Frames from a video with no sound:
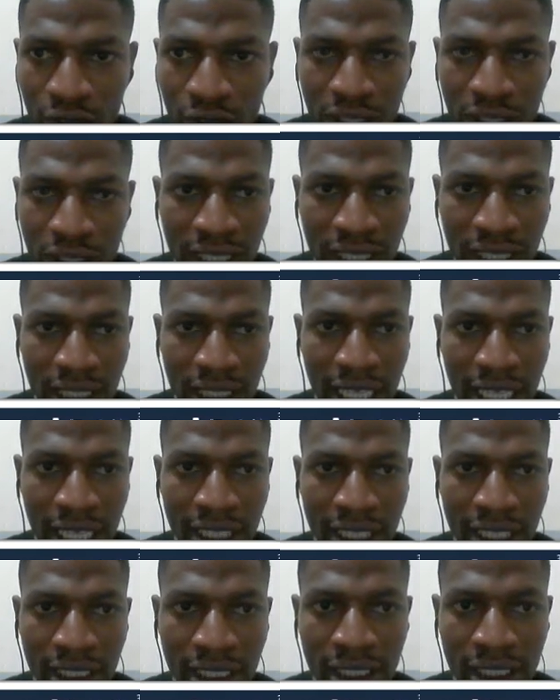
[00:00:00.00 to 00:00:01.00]
for instance,
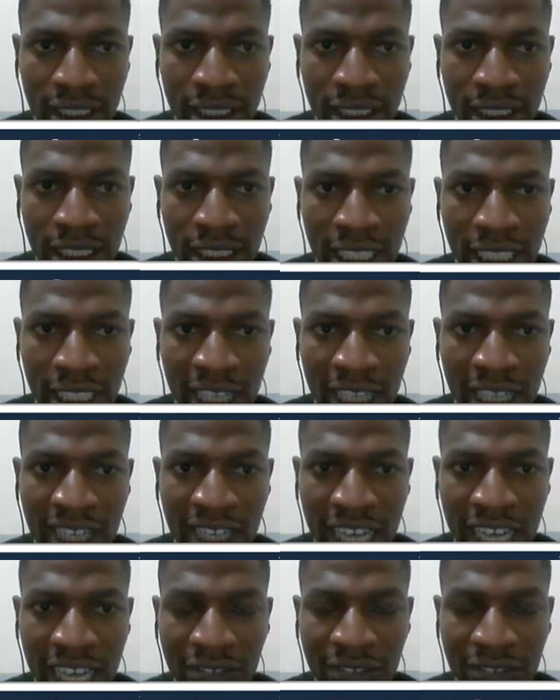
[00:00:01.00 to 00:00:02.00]
like see, they give
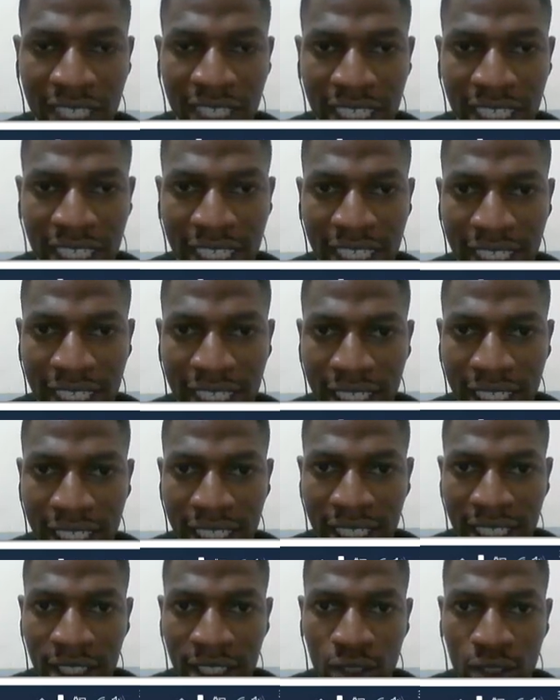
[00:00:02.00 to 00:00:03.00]
an affiliate link
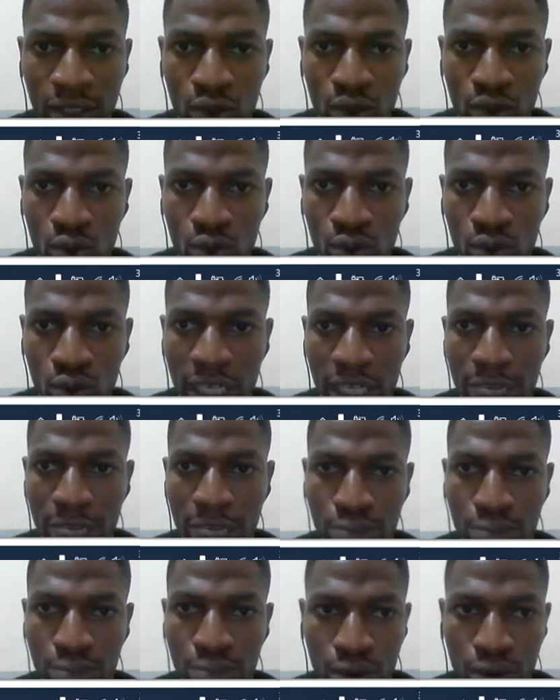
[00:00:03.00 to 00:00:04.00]
to a
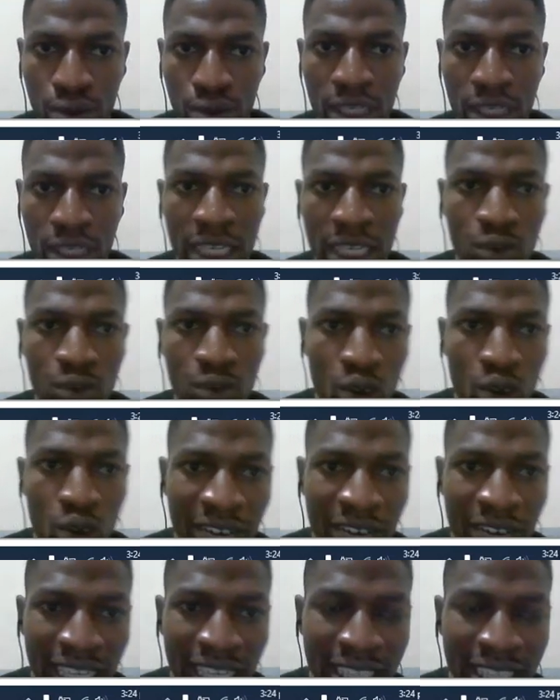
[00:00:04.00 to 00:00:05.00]
book.
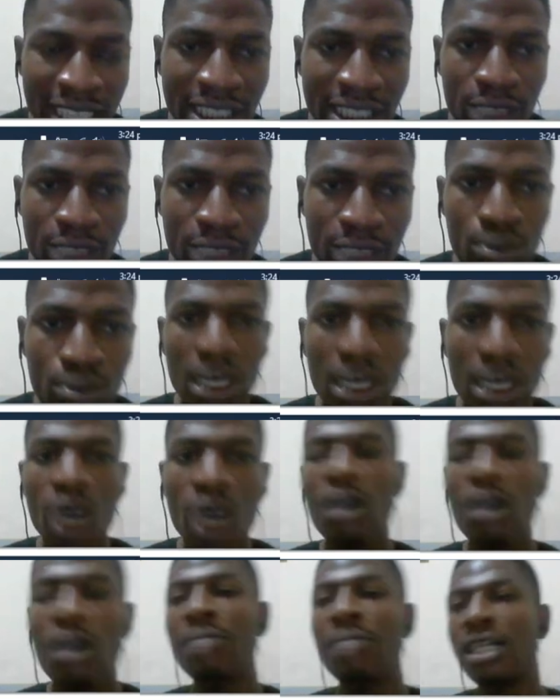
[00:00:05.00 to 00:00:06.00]
Whoever clicks this book
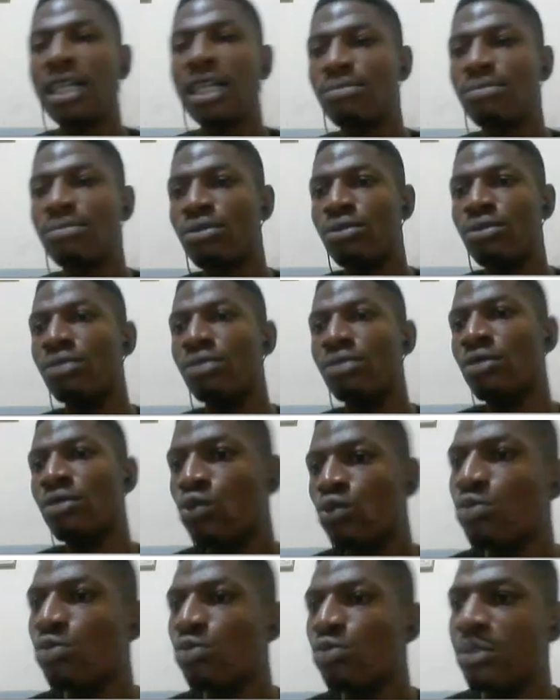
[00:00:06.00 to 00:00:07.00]
and go and buy the book
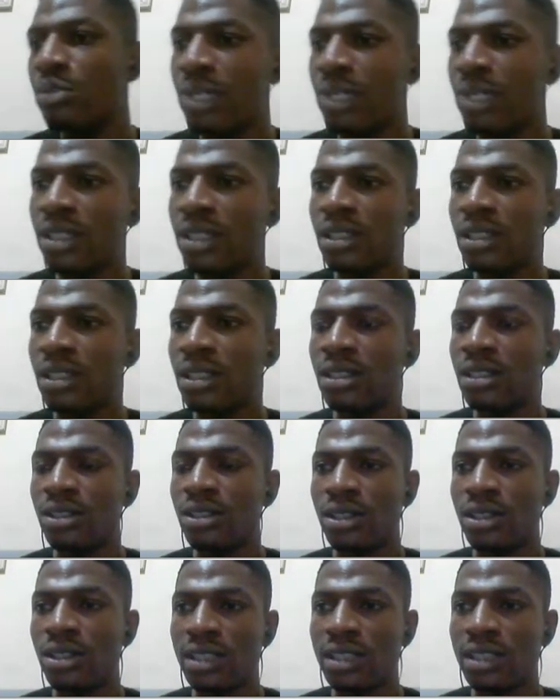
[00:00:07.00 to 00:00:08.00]
will be paid.
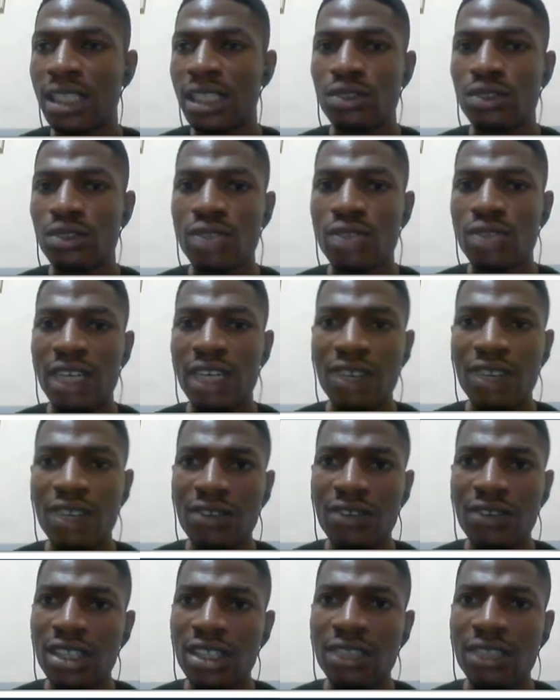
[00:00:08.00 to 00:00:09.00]
Do you understand? So there are
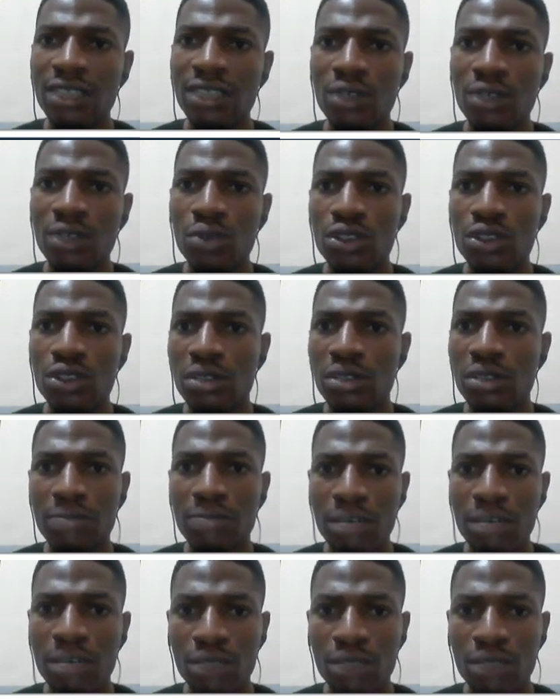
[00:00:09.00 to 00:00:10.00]
very, very different ways you can
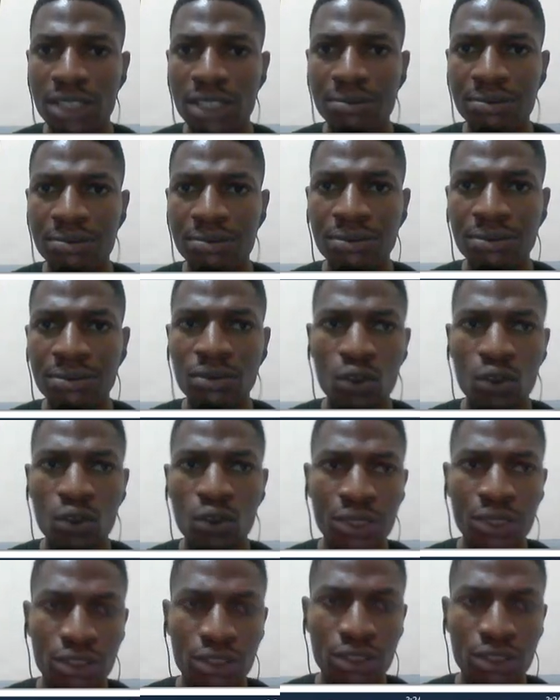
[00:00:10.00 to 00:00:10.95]
make money with